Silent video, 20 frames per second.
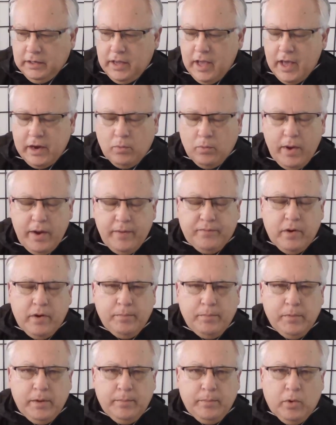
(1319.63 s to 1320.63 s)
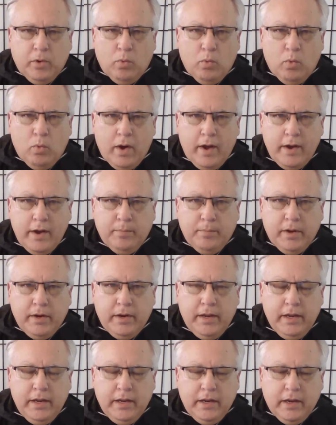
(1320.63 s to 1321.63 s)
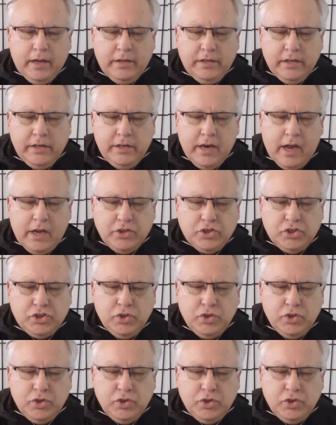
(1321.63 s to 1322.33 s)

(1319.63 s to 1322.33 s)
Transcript: got away from him or what, but he did not